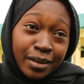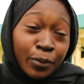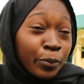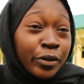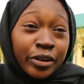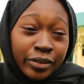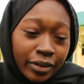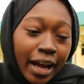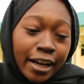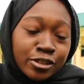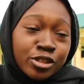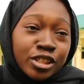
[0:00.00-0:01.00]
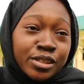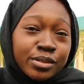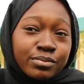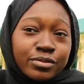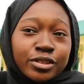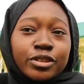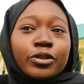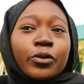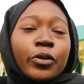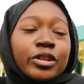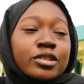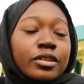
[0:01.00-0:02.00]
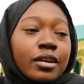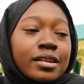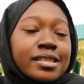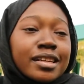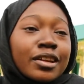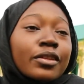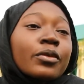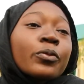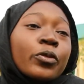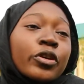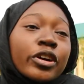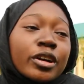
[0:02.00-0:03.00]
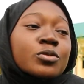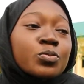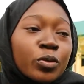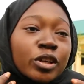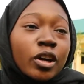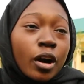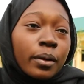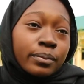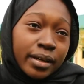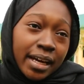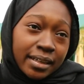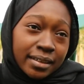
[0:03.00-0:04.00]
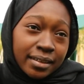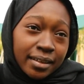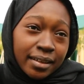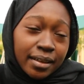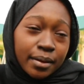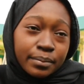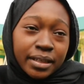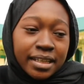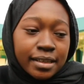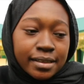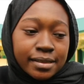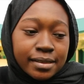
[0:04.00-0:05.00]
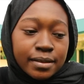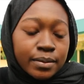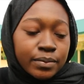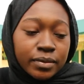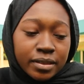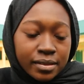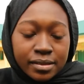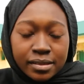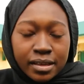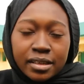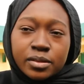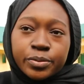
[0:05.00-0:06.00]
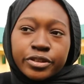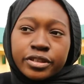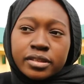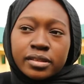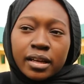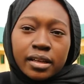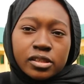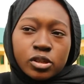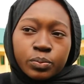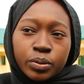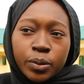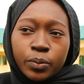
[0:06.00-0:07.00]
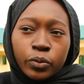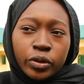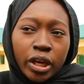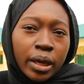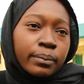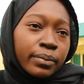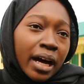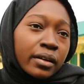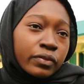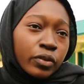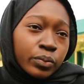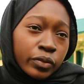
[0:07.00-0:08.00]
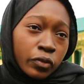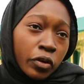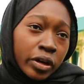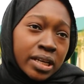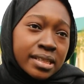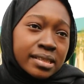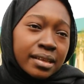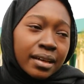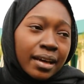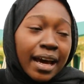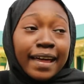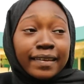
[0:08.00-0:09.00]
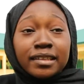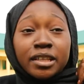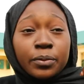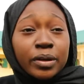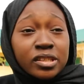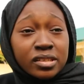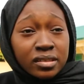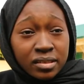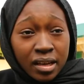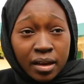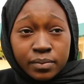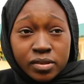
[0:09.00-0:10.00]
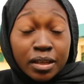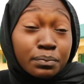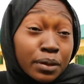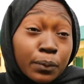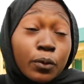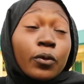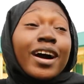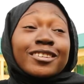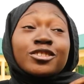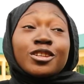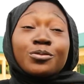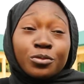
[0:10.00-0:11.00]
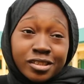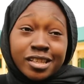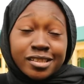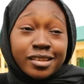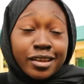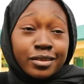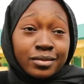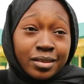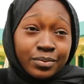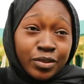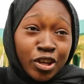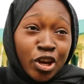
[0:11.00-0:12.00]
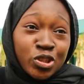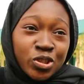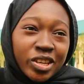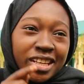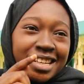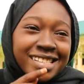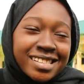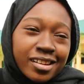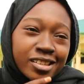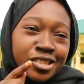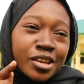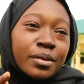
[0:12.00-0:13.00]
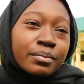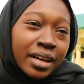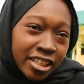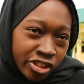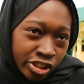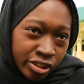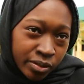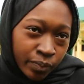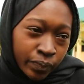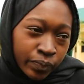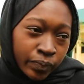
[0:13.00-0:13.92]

we're actually going to cause another war. It would come back, because this is an experience that some people came back from the forest, and then they went into camps, and people actually wanted to kill them. So you can start to imagine